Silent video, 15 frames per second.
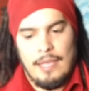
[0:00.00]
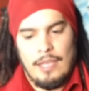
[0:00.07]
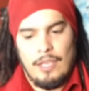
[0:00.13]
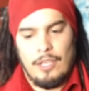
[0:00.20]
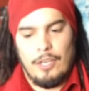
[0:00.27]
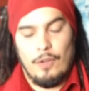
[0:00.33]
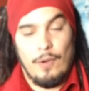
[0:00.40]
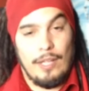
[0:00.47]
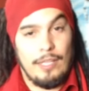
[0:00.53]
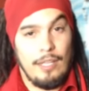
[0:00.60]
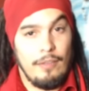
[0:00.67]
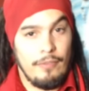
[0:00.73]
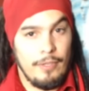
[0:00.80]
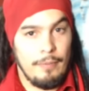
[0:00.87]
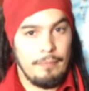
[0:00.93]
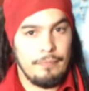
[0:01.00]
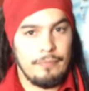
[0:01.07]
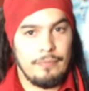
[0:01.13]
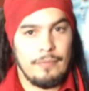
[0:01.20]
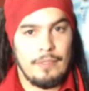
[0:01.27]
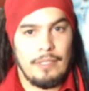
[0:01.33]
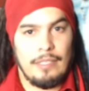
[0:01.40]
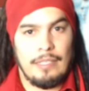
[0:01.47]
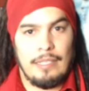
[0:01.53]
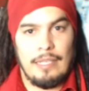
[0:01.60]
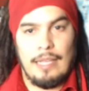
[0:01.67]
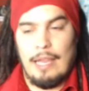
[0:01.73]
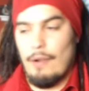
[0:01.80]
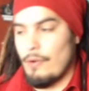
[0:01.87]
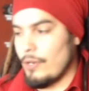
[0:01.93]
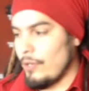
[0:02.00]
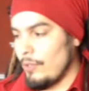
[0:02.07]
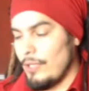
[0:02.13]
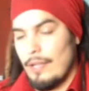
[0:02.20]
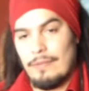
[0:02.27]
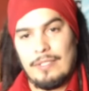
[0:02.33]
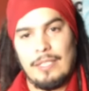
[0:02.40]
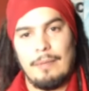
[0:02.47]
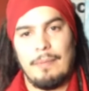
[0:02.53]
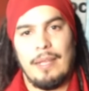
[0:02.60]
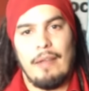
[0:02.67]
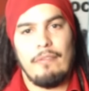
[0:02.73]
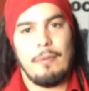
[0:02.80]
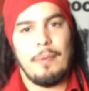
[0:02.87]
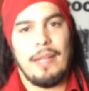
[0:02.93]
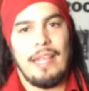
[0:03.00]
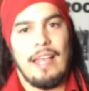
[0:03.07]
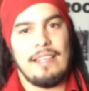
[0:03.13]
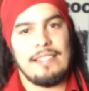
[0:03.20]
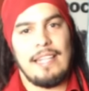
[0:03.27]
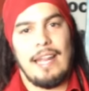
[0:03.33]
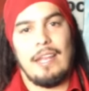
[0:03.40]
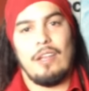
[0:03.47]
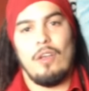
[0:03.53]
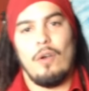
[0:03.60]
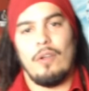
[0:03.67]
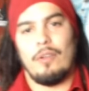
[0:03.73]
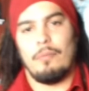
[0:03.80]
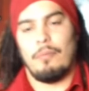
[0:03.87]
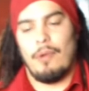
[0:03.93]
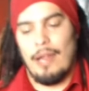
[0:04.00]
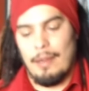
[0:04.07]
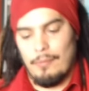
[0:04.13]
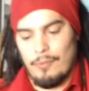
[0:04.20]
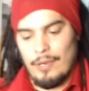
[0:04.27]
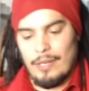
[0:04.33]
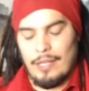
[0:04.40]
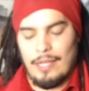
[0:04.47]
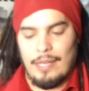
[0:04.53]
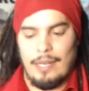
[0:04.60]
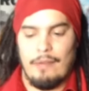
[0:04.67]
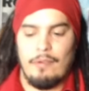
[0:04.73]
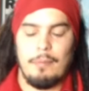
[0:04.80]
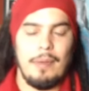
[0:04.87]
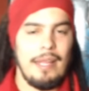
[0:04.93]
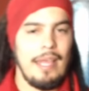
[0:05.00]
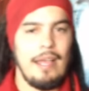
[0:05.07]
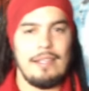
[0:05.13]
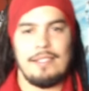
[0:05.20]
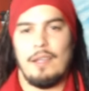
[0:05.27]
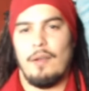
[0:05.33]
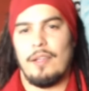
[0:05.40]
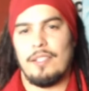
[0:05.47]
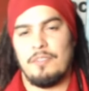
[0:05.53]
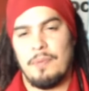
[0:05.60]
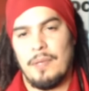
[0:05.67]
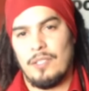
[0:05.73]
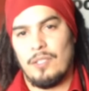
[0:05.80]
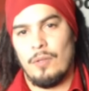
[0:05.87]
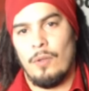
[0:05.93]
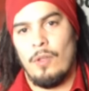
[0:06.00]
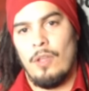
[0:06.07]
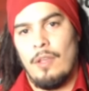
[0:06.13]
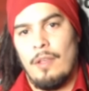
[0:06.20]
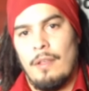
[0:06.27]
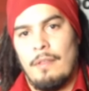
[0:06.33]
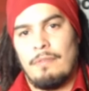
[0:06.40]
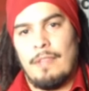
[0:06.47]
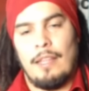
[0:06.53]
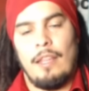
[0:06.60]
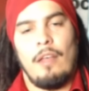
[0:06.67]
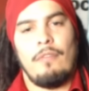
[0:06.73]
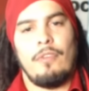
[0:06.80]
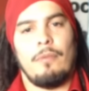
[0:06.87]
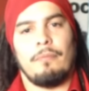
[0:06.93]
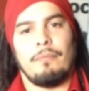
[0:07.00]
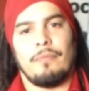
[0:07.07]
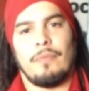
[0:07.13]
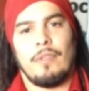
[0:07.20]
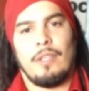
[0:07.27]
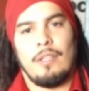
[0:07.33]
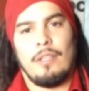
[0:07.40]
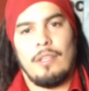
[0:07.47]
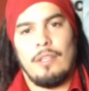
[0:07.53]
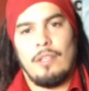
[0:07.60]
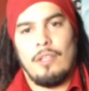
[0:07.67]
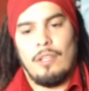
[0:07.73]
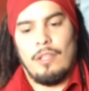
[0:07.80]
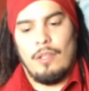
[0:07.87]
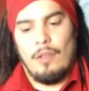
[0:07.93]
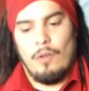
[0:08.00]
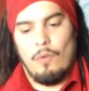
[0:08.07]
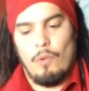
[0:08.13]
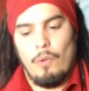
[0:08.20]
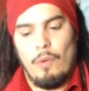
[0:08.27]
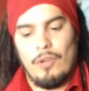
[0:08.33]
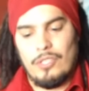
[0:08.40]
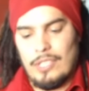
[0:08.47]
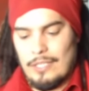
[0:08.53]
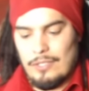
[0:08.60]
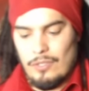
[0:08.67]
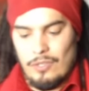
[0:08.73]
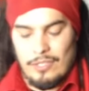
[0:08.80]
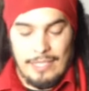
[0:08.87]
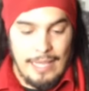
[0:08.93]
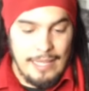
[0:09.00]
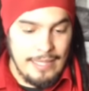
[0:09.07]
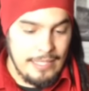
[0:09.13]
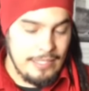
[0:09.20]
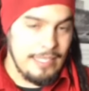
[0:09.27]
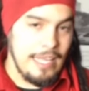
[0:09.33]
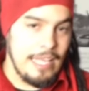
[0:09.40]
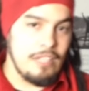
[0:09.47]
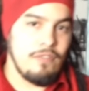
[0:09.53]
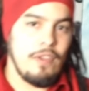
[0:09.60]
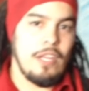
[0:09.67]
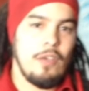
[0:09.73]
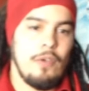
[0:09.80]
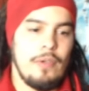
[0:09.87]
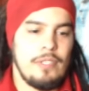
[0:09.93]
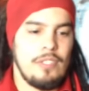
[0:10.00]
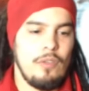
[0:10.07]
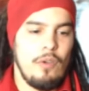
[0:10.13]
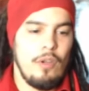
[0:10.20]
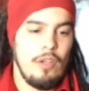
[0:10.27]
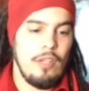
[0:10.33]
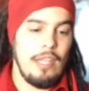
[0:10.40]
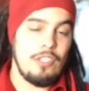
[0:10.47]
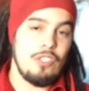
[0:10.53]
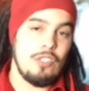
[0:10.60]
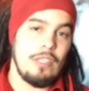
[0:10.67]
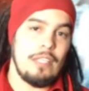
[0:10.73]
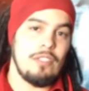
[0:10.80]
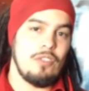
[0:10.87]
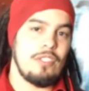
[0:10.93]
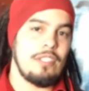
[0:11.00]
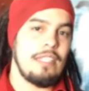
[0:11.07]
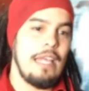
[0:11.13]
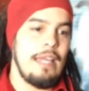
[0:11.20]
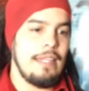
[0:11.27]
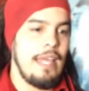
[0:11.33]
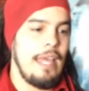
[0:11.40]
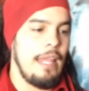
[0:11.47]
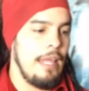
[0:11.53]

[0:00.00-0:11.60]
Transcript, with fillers: You know, I love him. Erico loves him. And everybody else that I know, and Brian, Brenda, and everybody else that I speak to, they love him. We want you guys to understand that today's video is to let you guys understand that